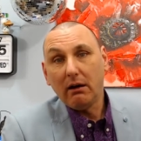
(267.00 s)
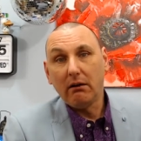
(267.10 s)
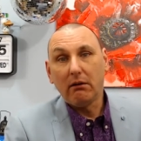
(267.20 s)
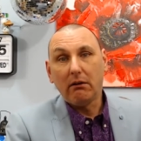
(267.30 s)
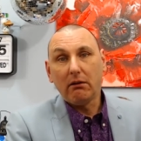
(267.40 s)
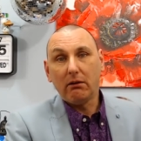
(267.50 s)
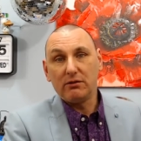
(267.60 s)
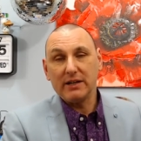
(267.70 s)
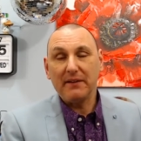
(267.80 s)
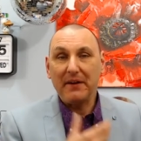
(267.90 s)
Oh,
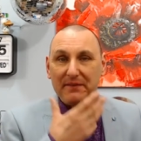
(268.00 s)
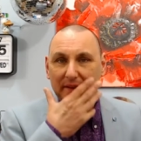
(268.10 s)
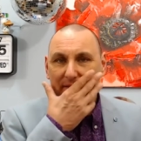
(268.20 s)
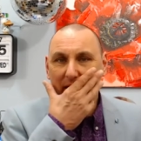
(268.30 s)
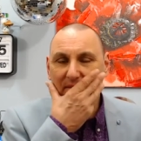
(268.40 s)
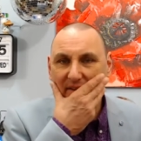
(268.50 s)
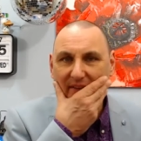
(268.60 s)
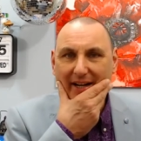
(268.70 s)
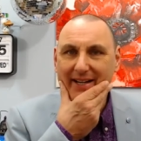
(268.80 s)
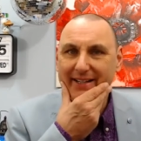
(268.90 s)
dear. They, they,
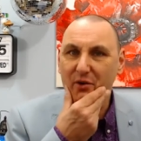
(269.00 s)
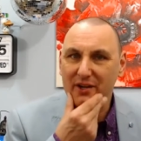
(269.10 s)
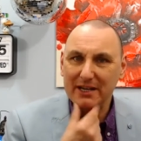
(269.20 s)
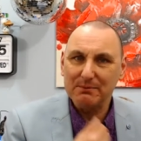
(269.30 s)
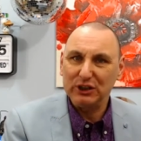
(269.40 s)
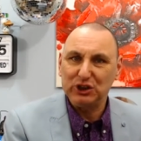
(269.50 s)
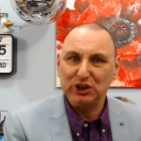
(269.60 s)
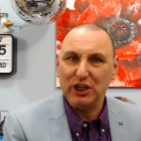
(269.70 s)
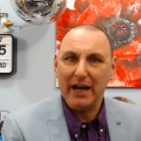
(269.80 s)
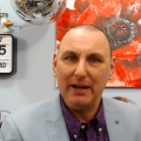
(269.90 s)
they, don't seem to
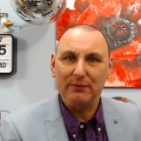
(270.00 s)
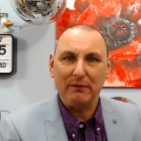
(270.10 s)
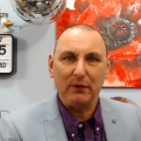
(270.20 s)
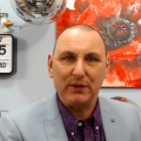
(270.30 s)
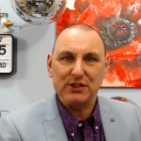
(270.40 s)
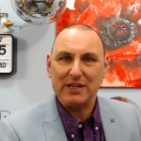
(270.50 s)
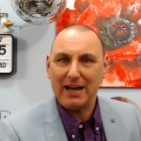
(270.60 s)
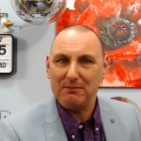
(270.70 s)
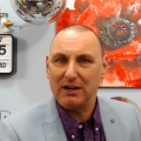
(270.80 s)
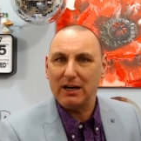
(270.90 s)
shave. They've got the
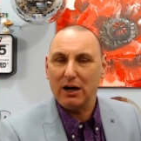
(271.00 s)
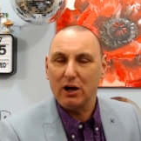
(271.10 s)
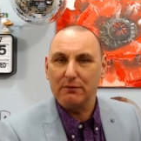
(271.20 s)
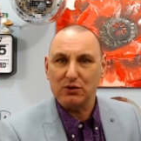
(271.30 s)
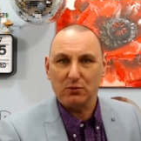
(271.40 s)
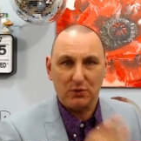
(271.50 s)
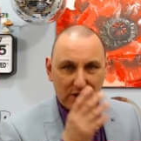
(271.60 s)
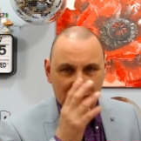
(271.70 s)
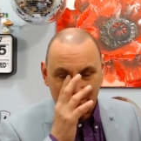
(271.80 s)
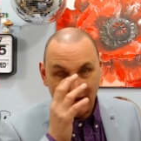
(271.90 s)
same clothes on all the
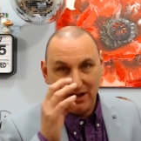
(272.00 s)
time.